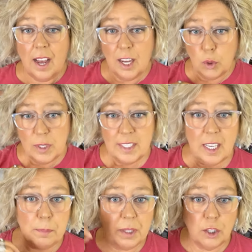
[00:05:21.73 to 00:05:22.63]
I always
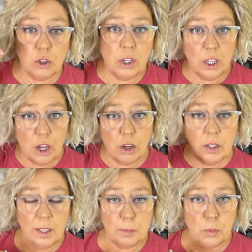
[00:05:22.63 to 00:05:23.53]
keep a little claw
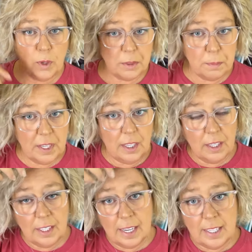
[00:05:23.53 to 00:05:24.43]
clip with me
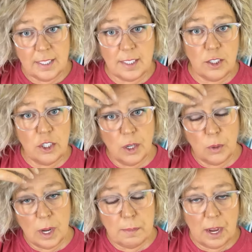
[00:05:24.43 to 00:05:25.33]
in case, you
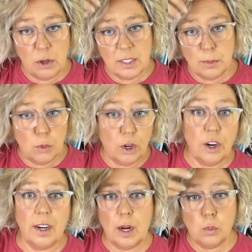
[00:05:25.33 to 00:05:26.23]
know, I'm out somewhere
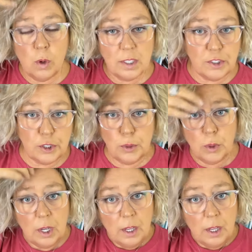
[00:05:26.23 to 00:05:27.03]
and I want to